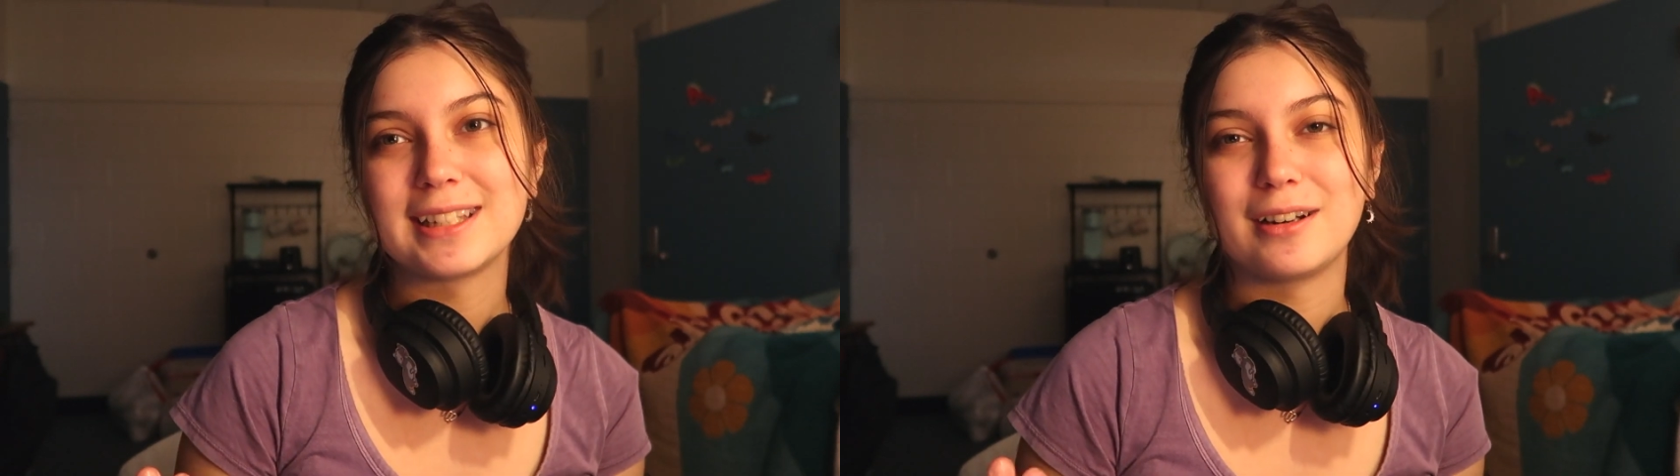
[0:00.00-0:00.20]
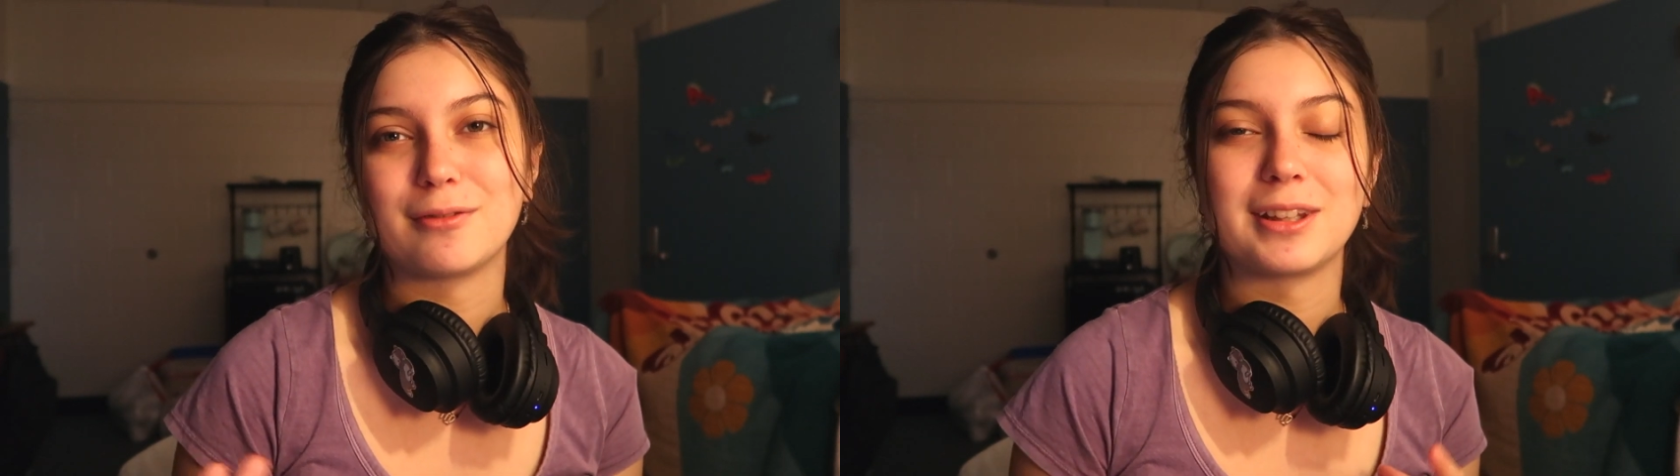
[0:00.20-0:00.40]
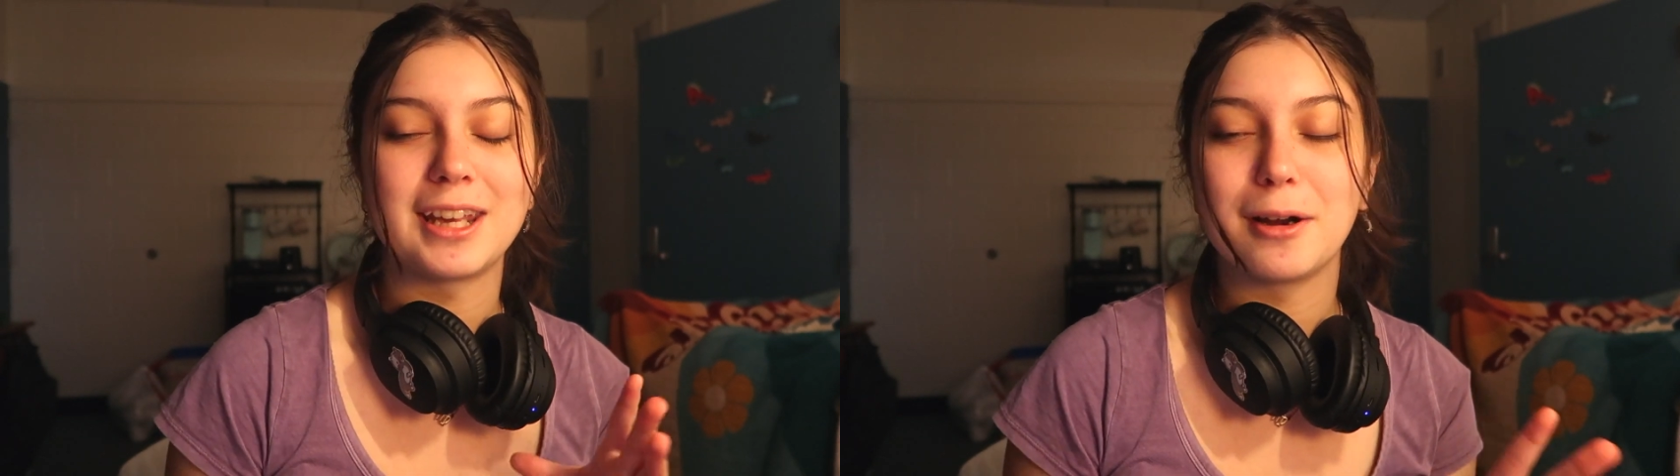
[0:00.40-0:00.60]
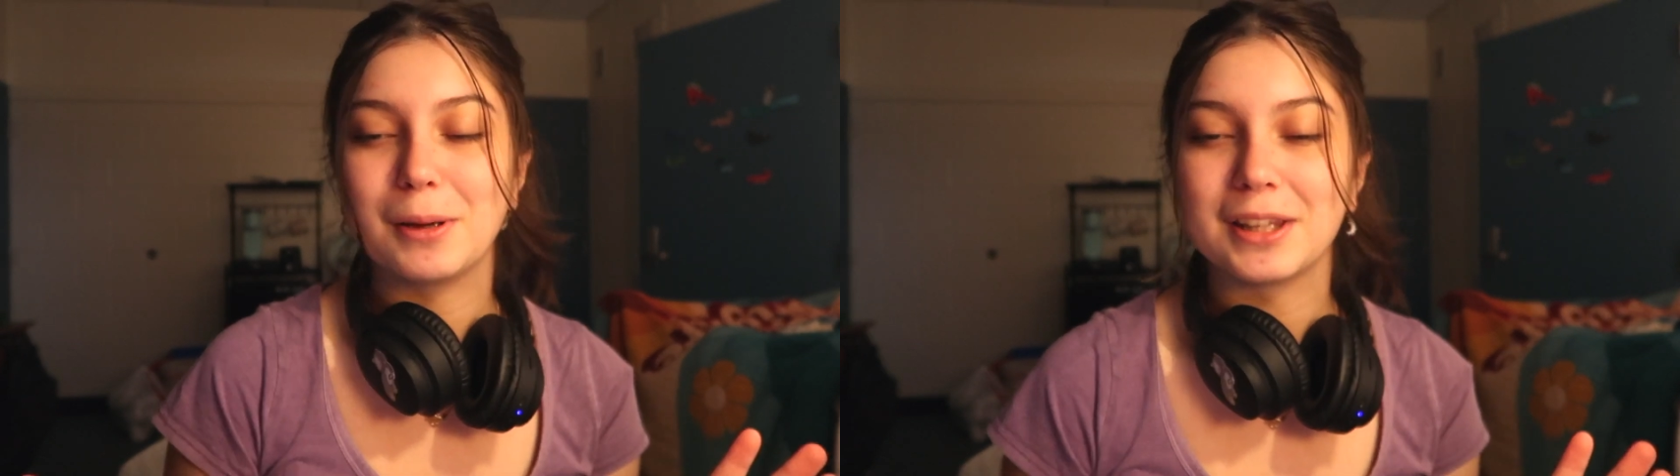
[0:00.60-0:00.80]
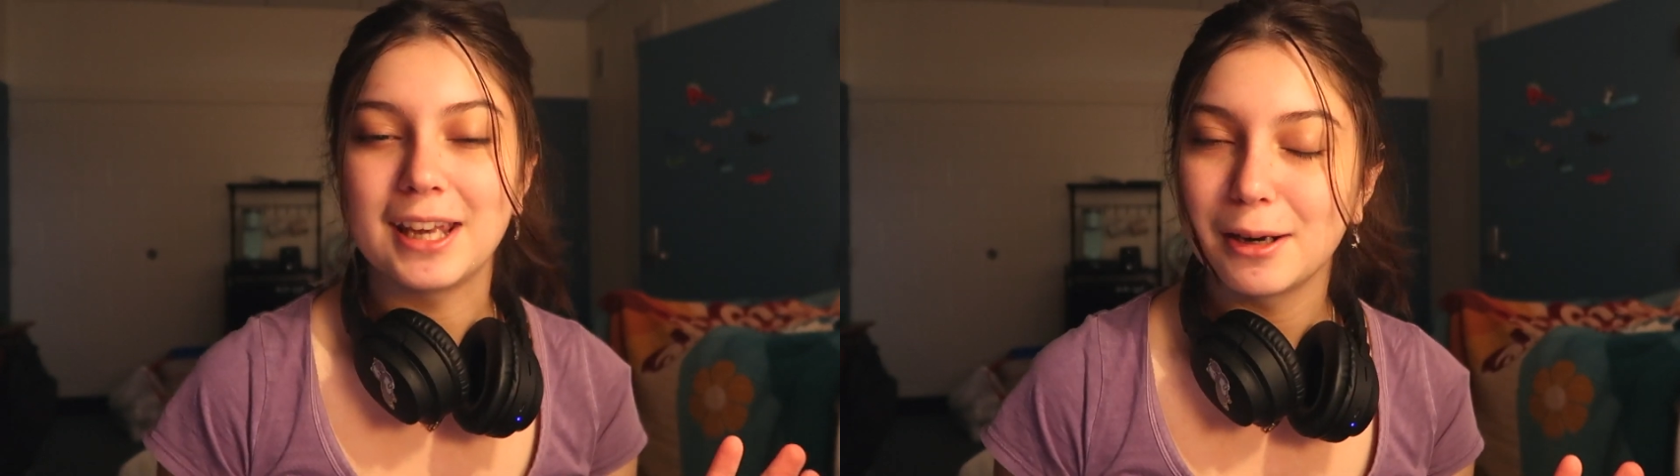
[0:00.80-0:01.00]
I don't really care
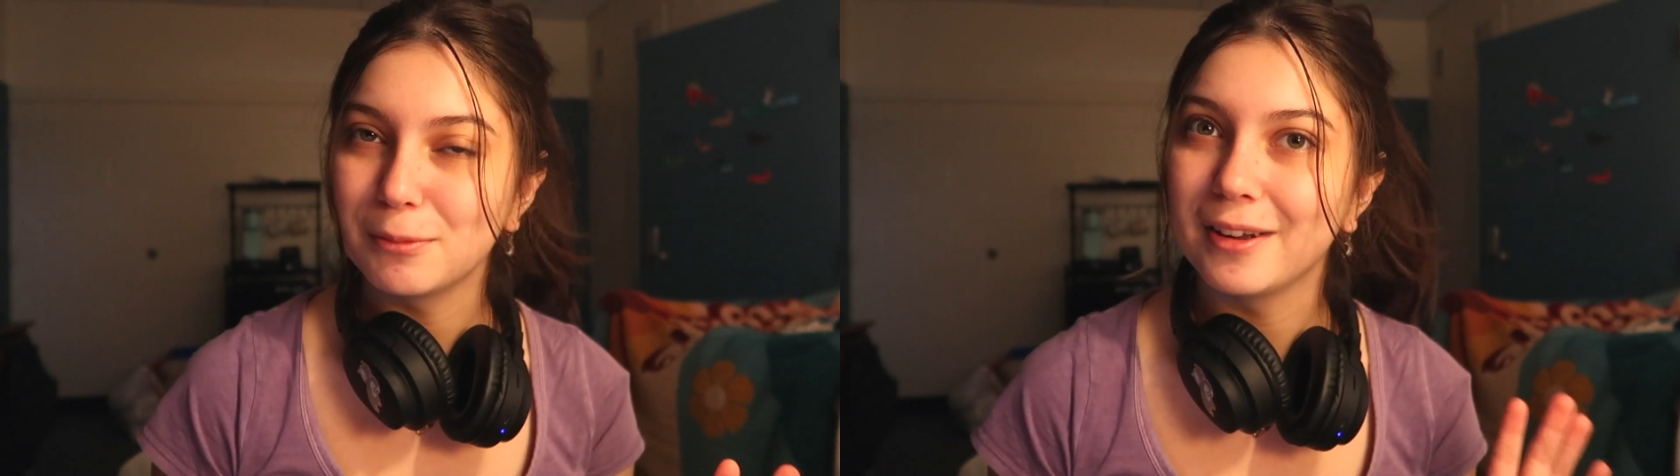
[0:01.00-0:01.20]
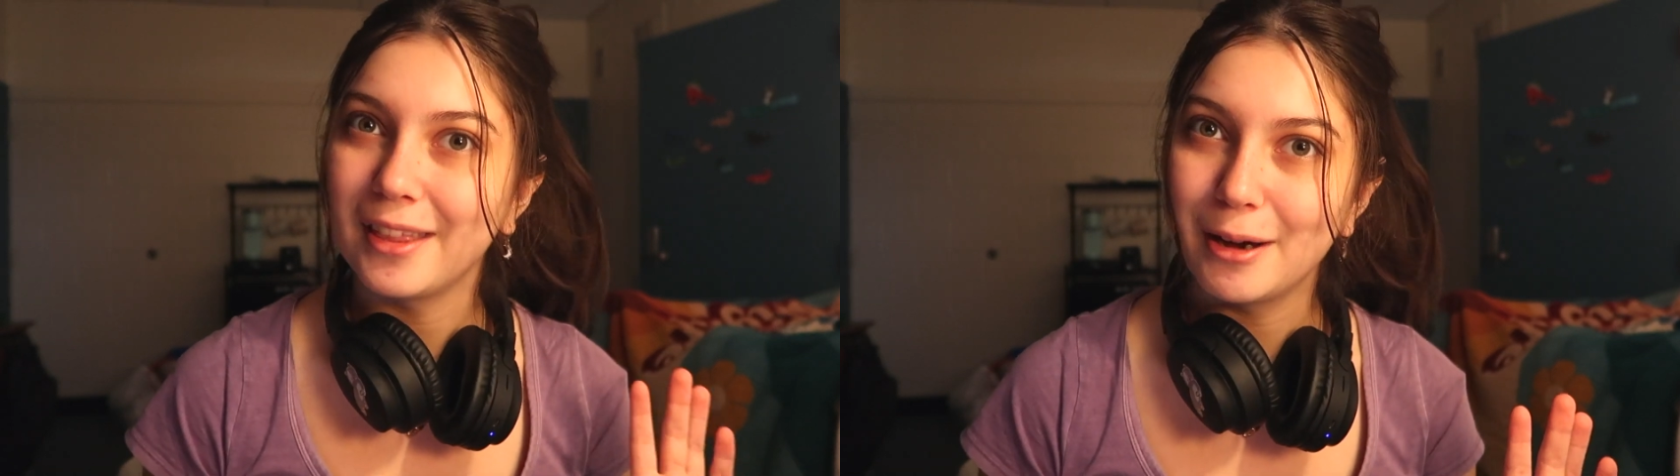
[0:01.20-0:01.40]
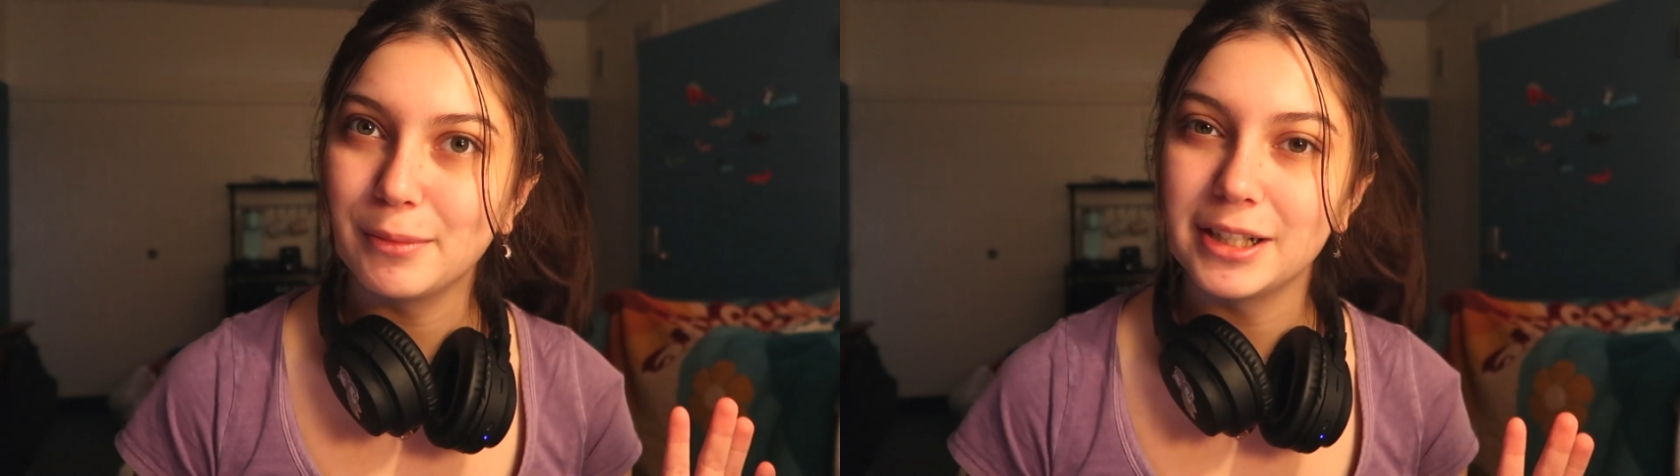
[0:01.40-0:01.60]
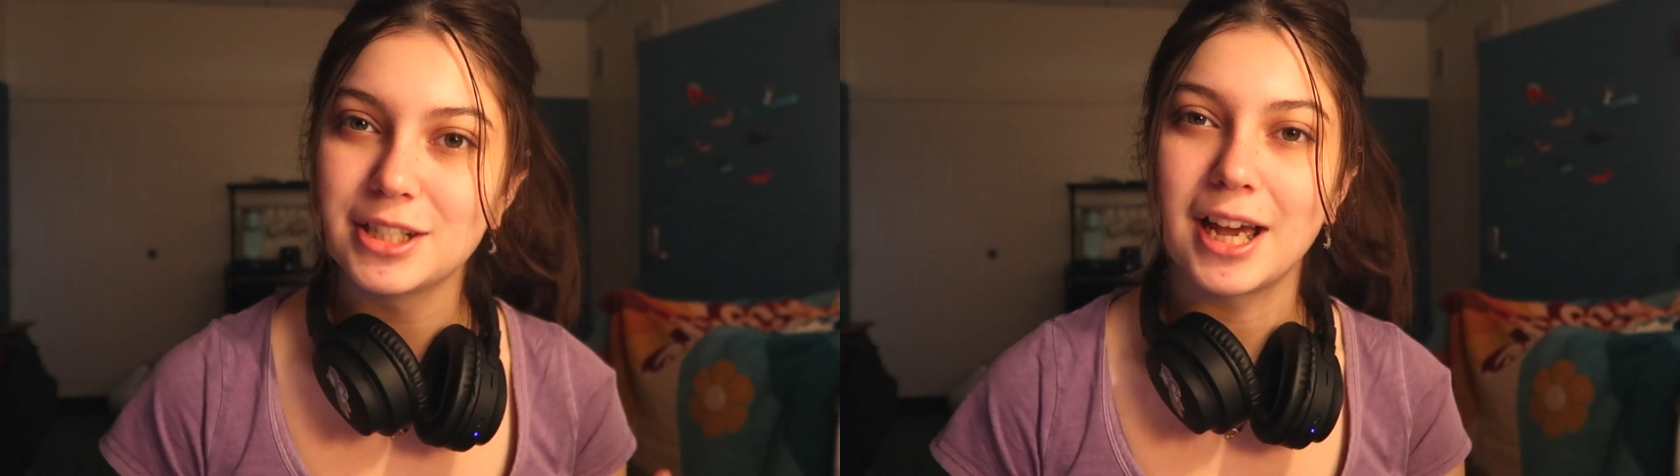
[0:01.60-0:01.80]
about the camera that much.